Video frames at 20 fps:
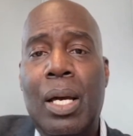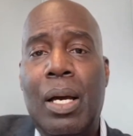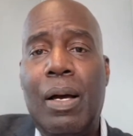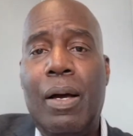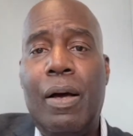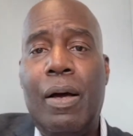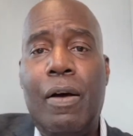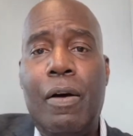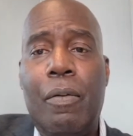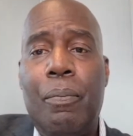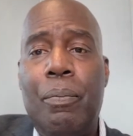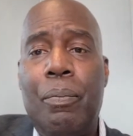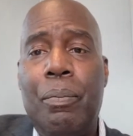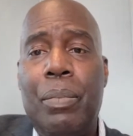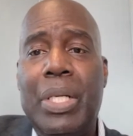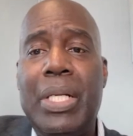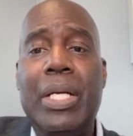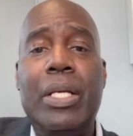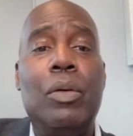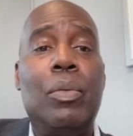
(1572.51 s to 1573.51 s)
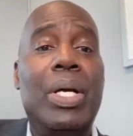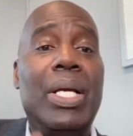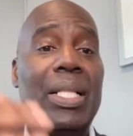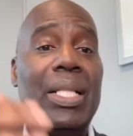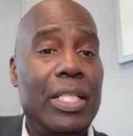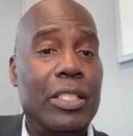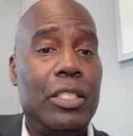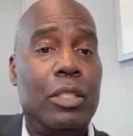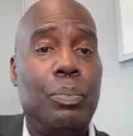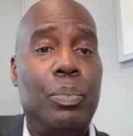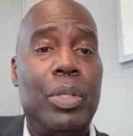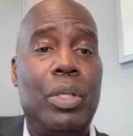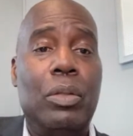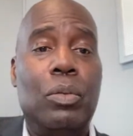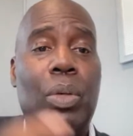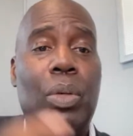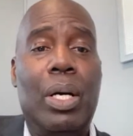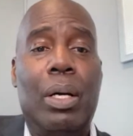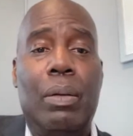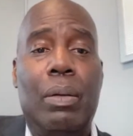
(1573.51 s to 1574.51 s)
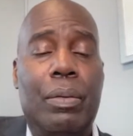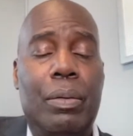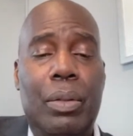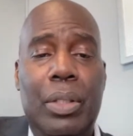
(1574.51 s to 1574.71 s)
But anyway, let's build wealth.